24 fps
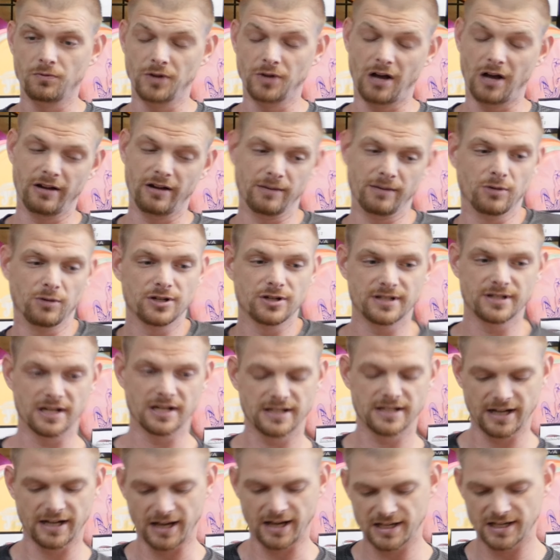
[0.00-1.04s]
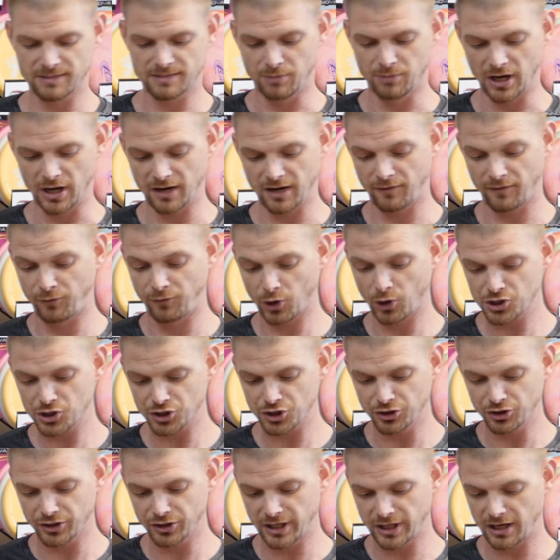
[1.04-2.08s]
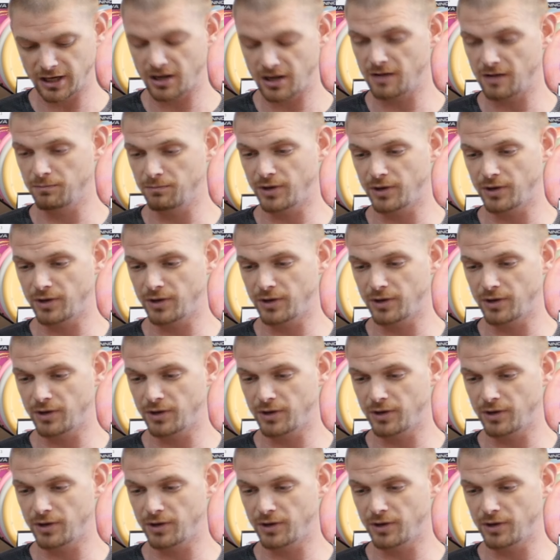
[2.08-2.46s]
not like most things, I guess. But fortunately,